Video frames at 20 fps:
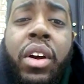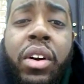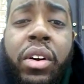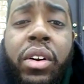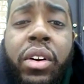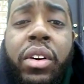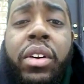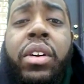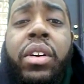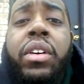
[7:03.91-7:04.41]
the
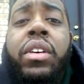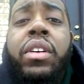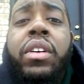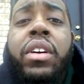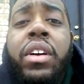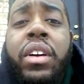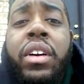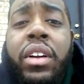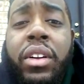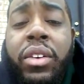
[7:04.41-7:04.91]
longer
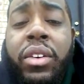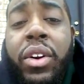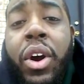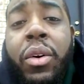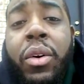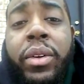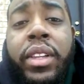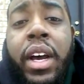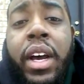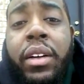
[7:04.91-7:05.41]

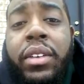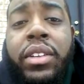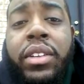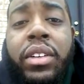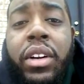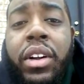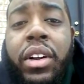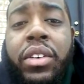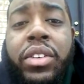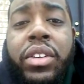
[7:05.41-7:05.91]
you go
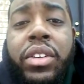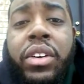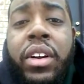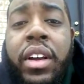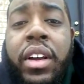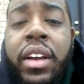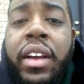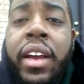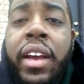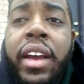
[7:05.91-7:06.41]
without
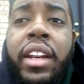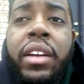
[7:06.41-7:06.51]
disclosure.